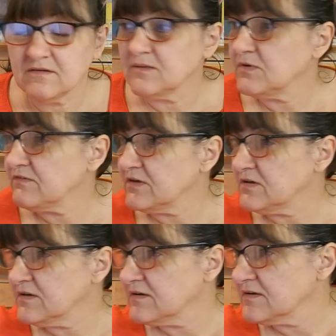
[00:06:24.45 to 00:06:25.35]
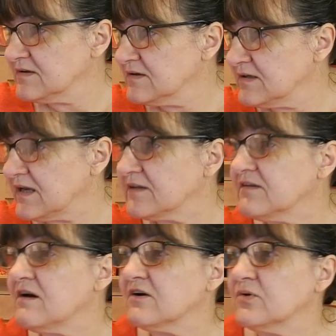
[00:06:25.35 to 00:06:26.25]
Let me have a look. Yeah,
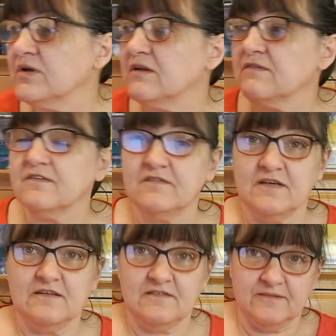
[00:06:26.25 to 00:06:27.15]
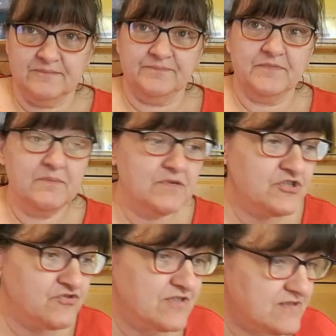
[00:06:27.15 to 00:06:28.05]
Dark Queen of the Seas,
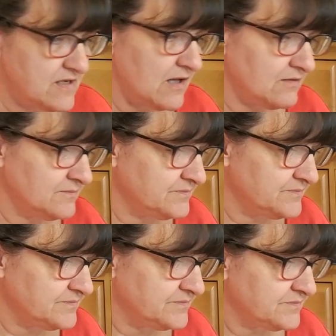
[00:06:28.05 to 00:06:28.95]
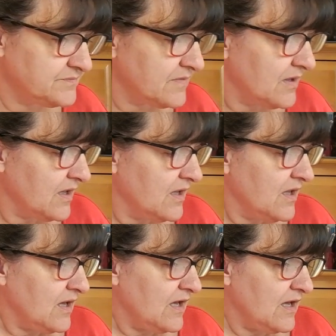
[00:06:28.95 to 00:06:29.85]
Mystery Sal.
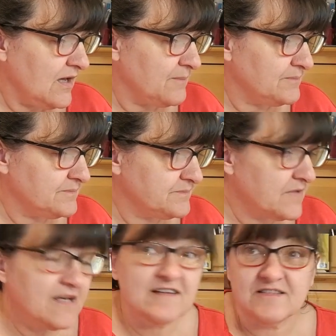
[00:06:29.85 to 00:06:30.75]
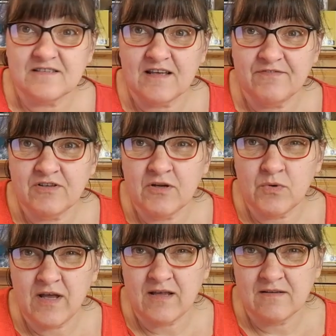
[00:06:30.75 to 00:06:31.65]
And that's, if you don't know
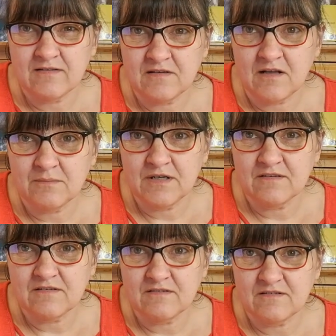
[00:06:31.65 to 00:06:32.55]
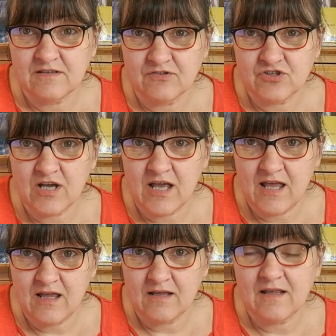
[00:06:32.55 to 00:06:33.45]
what Sal means, stitch,
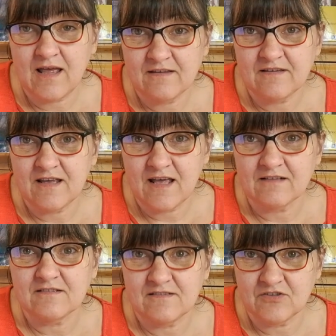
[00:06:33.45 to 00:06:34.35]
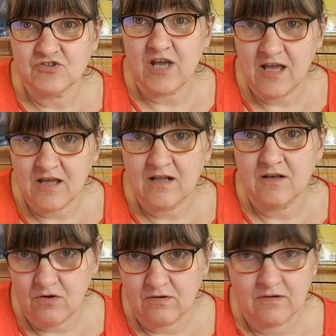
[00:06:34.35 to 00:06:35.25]
S-A-L, stitch out
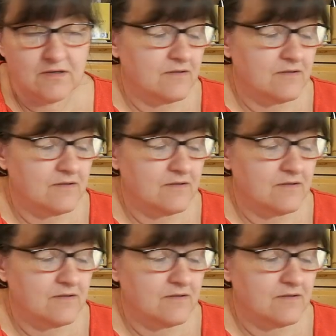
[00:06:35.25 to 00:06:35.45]
long.